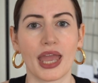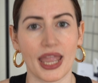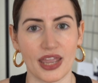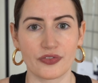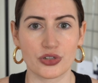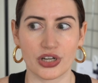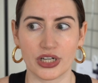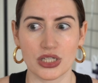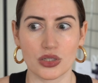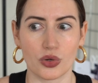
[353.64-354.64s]
If your
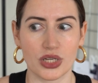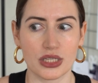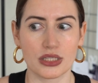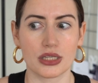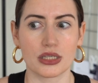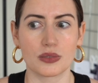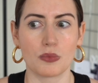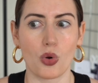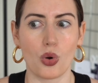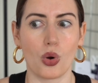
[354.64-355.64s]
target audience is
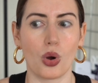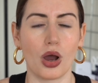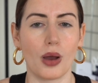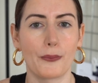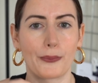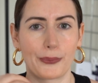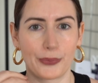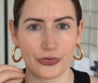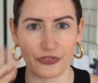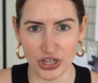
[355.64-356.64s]
more
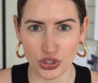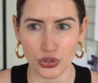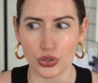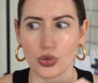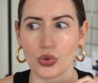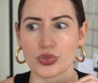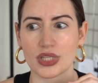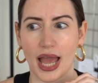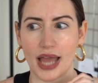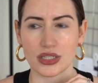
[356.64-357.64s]
professionals
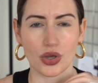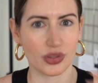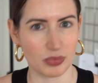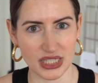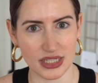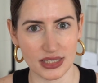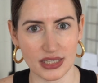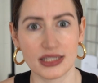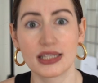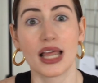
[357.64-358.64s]
and other
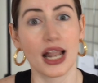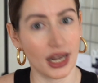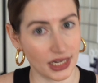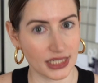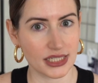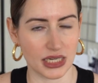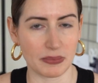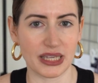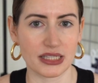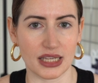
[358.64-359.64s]
businesses, LinkedIn
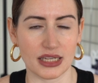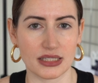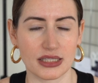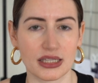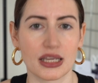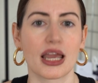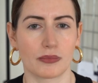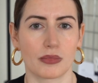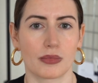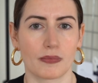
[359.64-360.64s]
makes sense.
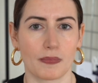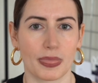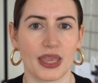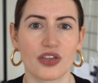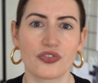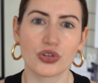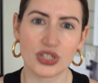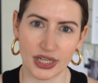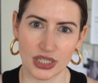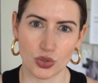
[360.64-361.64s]
If your
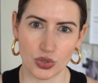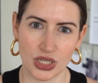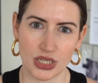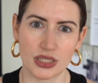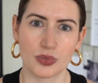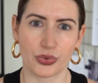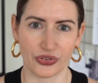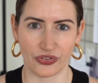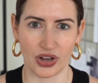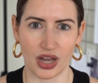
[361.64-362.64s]
target audience
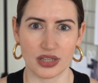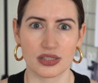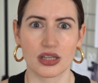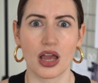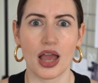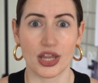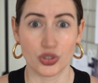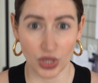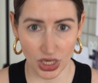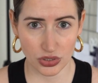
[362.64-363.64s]
prefers
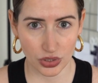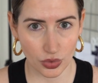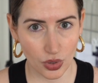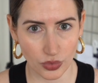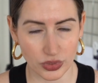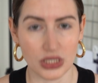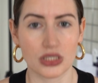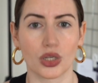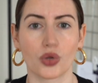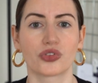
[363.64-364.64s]
educational content
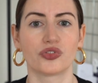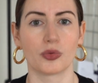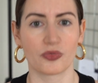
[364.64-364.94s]
and long form